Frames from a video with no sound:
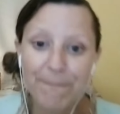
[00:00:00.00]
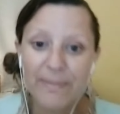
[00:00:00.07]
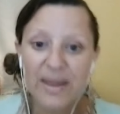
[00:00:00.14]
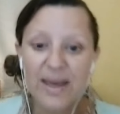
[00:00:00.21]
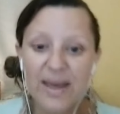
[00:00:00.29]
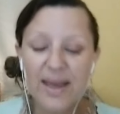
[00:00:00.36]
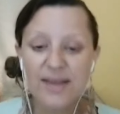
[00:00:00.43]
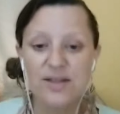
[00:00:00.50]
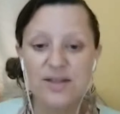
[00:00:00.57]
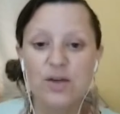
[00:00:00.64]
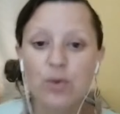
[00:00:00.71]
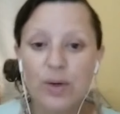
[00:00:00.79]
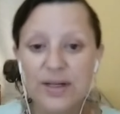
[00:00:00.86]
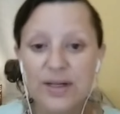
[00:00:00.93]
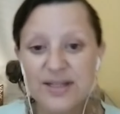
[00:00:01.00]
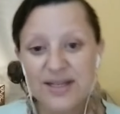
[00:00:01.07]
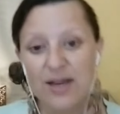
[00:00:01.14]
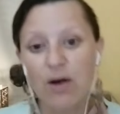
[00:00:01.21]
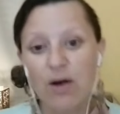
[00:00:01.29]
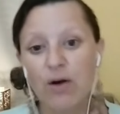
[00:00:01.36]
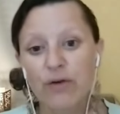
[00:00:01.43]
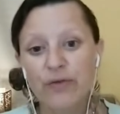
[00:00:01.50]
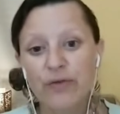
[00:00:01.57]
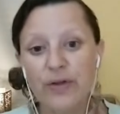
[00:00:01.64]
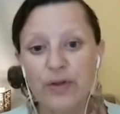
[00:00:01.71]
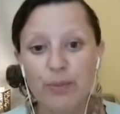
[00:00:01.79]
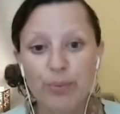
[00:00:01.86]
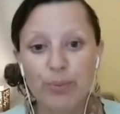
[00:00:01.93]
It's the quality of
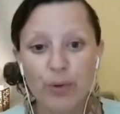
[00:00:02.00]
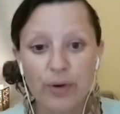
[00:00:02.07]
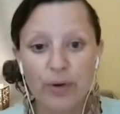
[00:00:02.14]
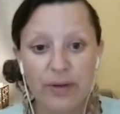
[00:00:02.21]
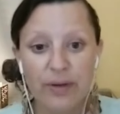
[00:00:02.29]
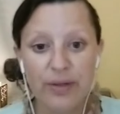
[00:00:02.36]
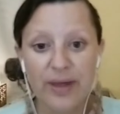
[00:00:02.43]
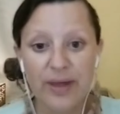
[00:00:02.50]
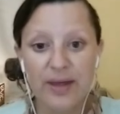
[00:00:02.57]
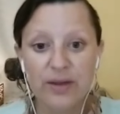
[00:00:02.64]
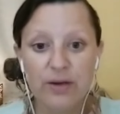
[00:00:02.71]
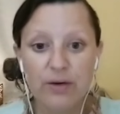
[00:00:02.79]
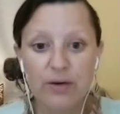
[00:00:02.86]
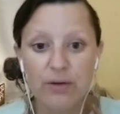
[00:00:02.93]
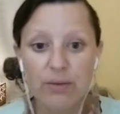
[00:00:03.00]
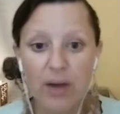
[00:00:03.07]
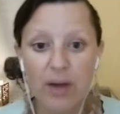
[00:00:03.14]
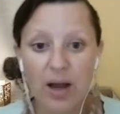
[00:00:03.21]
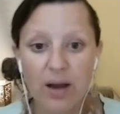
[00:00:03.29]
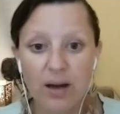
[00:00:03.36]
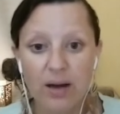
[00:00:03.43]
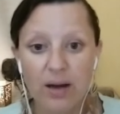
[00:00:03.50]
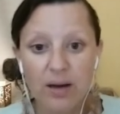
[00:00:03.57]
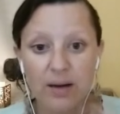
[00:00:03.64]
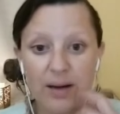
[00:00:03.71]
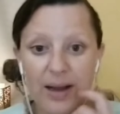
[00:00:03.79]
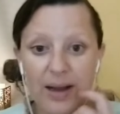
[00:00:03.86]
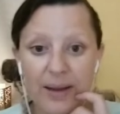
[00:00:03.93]
the book that you
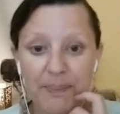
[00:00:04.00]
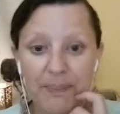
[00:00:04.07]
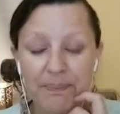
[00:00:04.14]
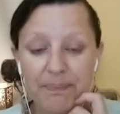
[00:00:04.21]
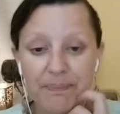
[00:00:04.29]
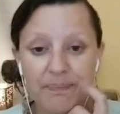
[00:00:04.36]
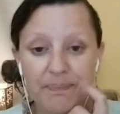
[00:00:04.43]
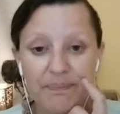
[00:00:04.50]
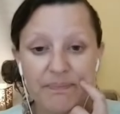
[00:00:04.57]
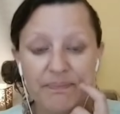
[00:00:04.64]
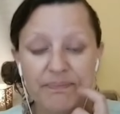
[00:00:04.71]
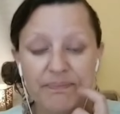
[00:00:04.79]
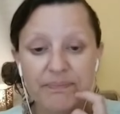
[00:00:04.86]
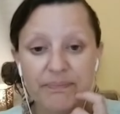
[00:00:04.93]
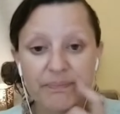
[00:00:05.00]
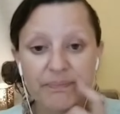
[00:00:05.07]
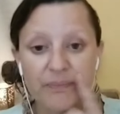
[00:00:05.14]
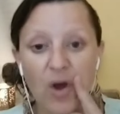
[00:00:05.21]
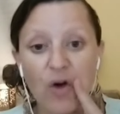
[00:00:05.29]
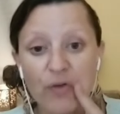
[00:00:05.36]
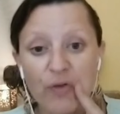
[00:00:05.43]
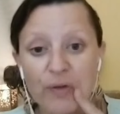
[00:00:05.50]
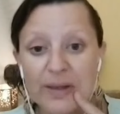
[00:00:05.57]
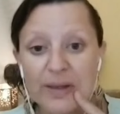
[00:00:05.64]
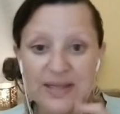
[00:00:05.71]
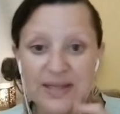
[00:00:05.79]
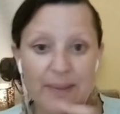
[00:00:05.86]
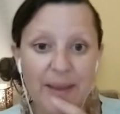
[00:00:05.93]
are offering,
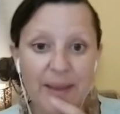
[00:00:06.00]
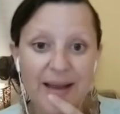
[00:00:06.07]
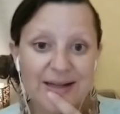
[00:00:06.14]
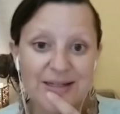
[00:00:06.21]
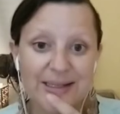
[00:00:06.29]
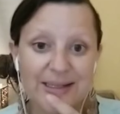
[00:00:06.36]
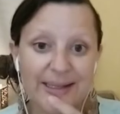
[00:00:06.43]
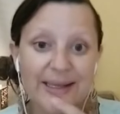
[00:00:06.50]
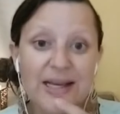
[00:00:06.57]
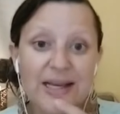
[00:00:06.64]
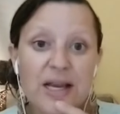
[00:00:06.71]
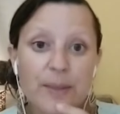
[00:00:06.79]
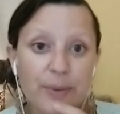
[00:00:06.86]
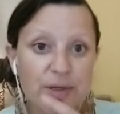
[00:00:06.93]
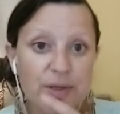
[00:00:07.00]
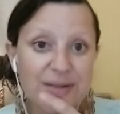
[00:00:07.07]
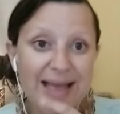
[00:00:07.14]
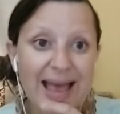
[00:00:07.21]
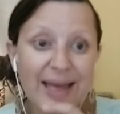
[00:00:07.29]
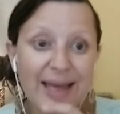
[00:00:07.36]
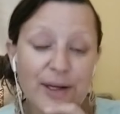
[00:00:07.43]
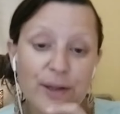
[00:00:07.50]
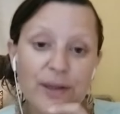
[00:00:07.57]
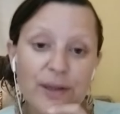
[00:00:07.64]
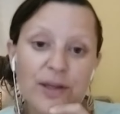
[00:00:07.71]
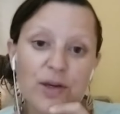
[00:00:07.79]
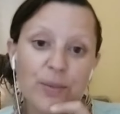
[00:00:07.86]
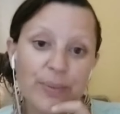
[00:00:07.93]
Sama, actually, because
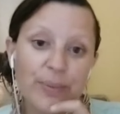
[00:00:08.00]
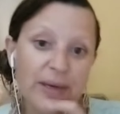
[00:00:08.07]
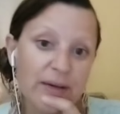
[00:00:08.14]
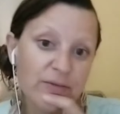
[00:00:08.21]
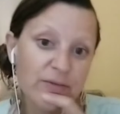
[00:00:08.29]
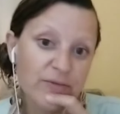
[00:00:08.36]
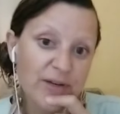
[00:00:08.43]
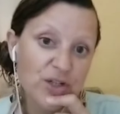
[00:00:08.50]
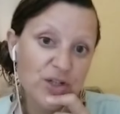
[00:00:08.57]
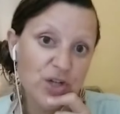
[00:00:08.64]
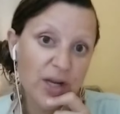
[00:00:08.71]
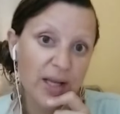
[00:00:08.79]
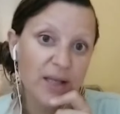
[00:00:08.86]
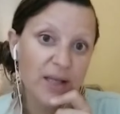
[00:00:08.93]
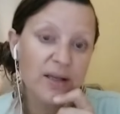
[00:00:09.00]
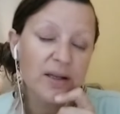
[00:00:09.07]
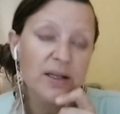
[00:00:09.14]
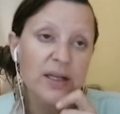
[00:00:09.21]
anything can be enriching.